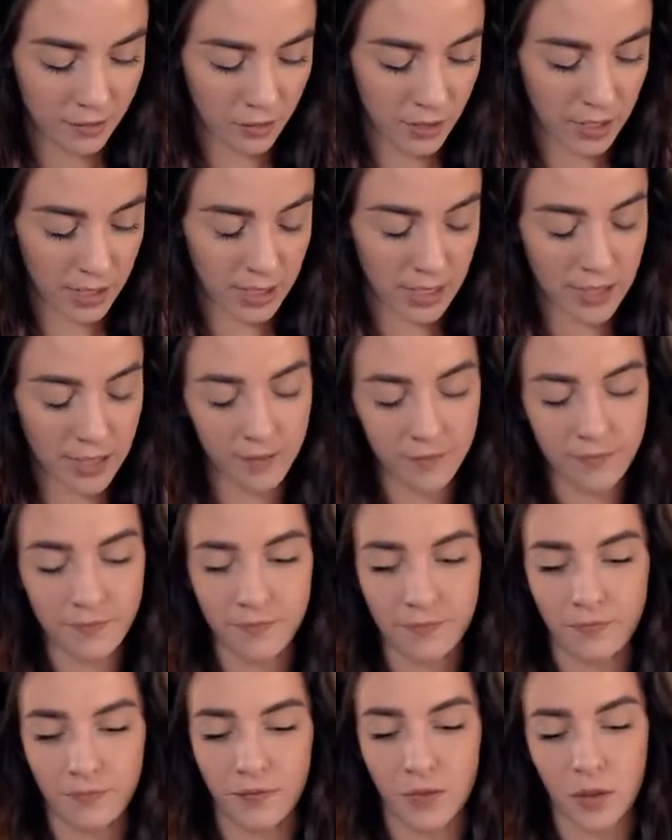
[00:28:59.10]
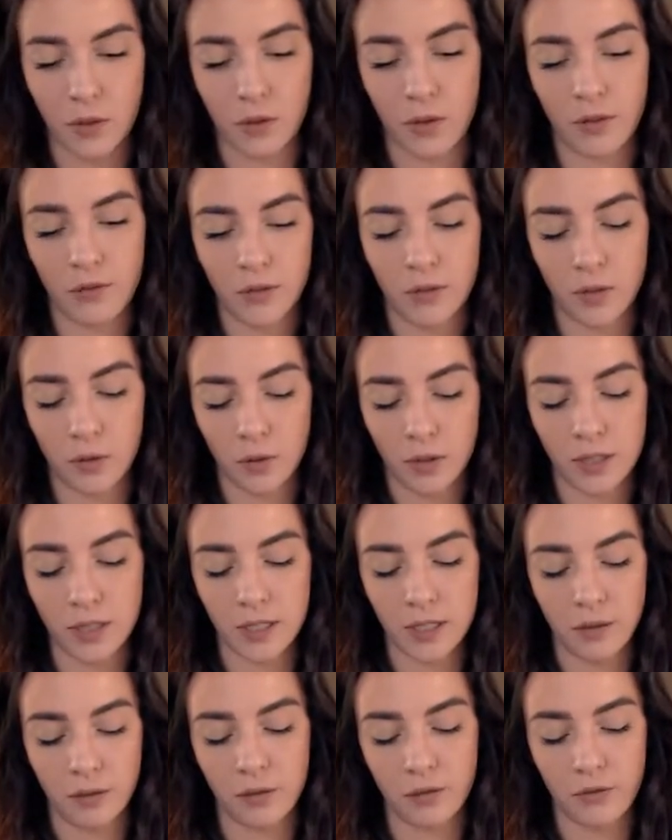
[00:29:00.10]
Okay, Three of Swords
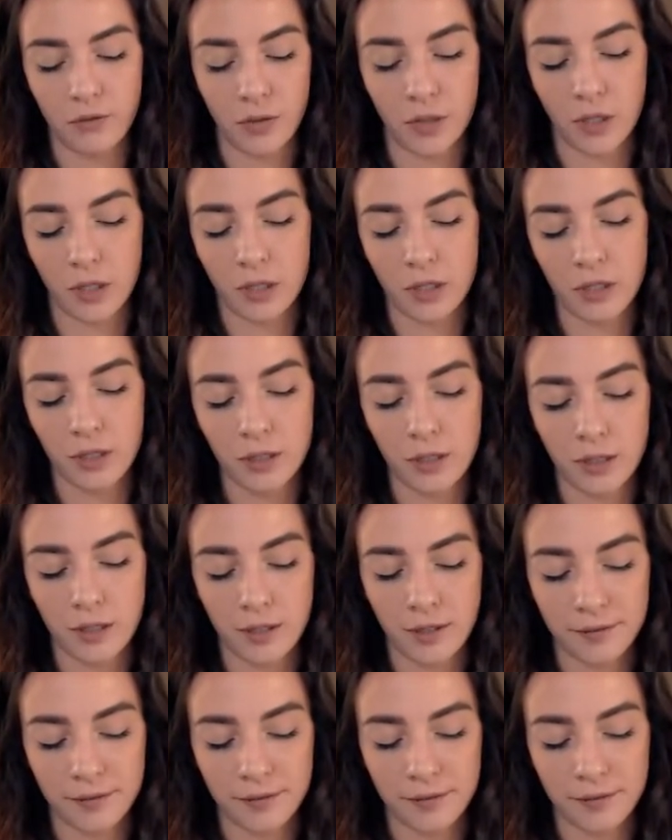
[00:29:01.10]
in reverse.